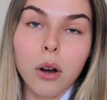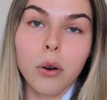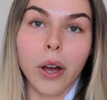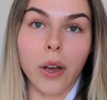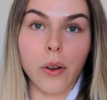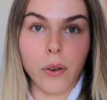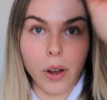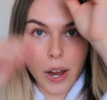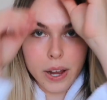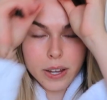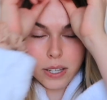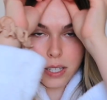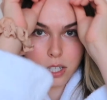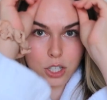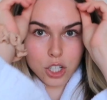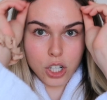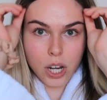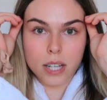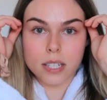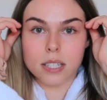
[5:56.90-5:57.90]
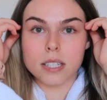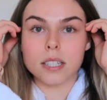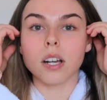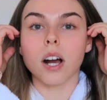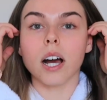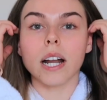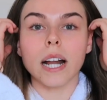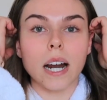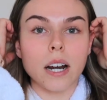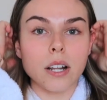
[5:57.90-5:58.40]
Okay guys, just
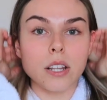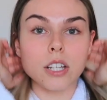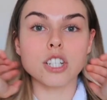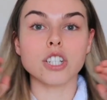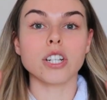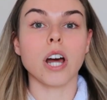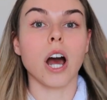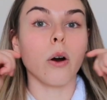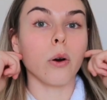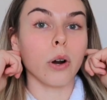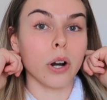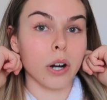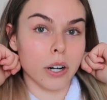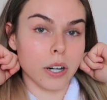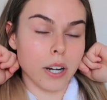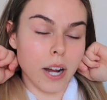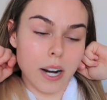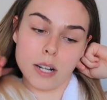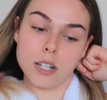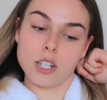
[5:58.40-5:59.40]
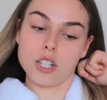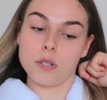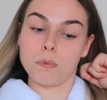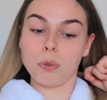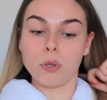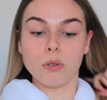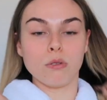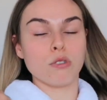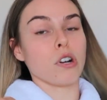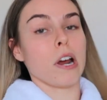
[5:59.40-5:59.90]
got out of the shower, kind of just
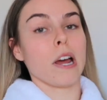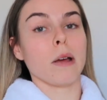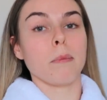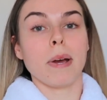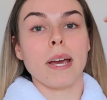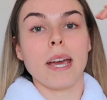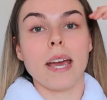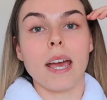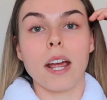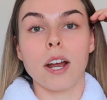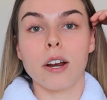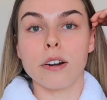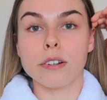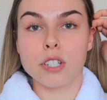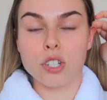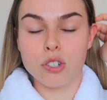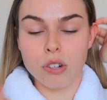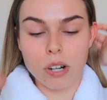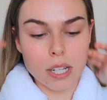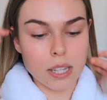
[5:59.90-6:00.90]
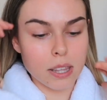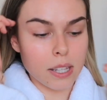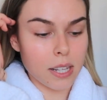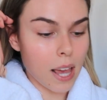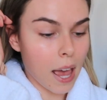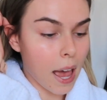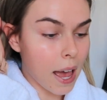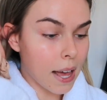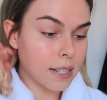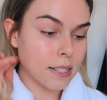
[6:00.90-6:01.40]
blew dry my hair, straightened the
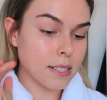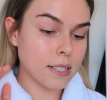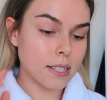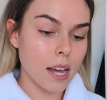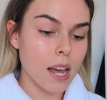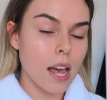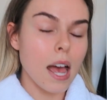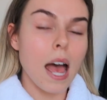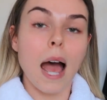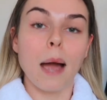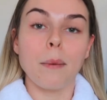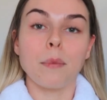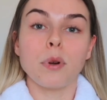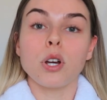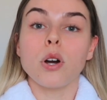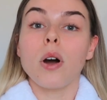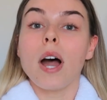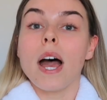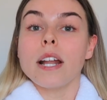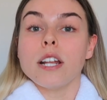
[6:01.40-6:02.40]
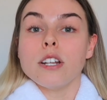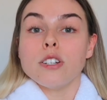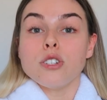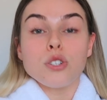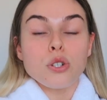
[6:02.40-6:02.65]
ends. I'm gonna go ahead and